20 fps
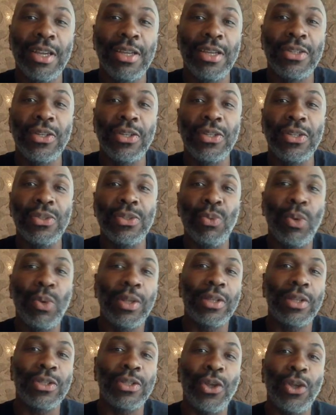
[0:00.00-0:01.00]
She's the one
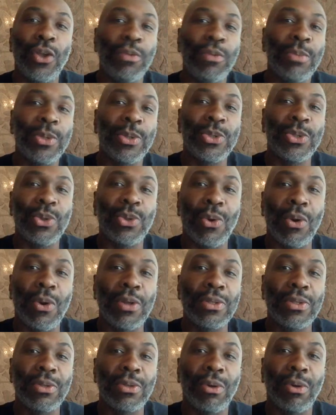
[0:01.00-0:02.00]
that told me
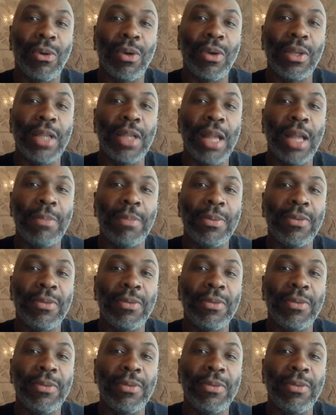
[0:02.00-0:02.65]
stories growing up,